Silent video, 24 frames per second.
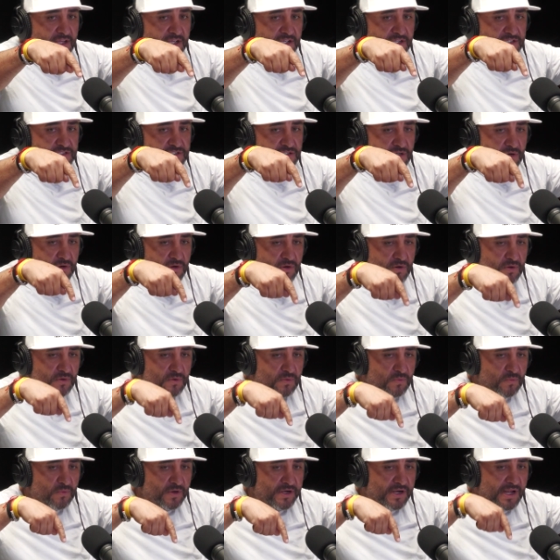So
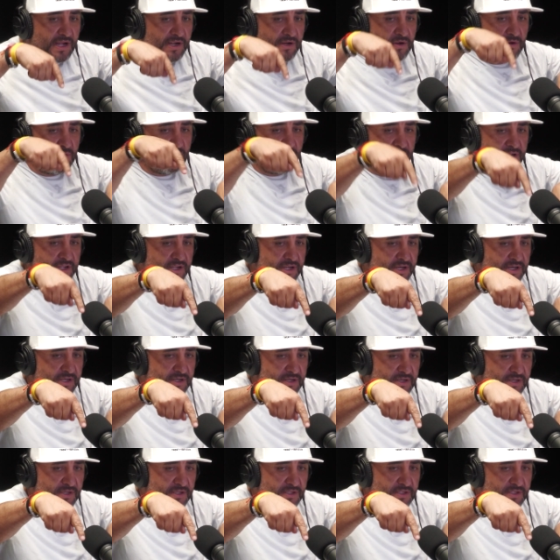when I go in,